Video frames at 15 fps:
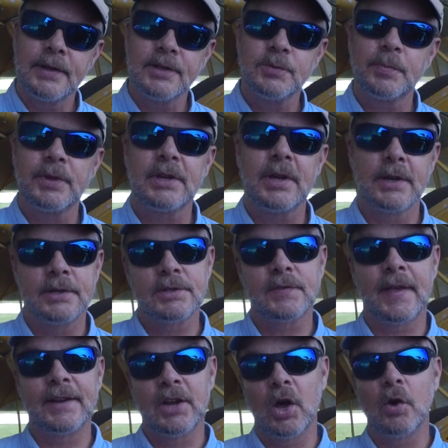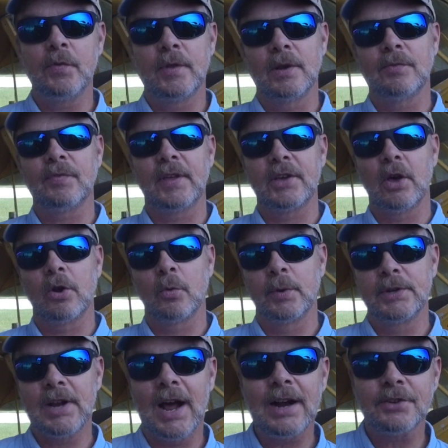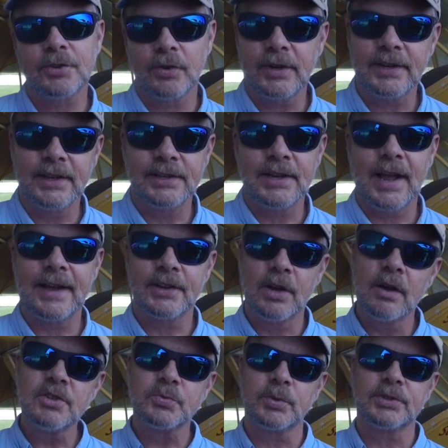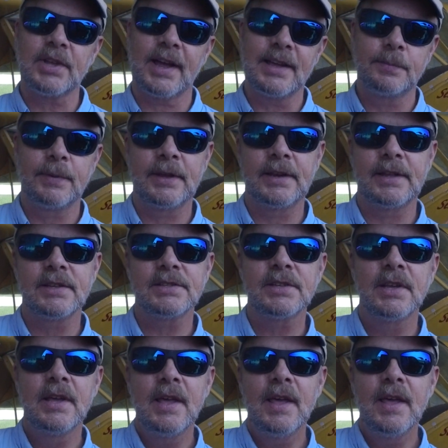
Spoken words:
is because they know that if they go to a doctor and get diagnosed with diabetes,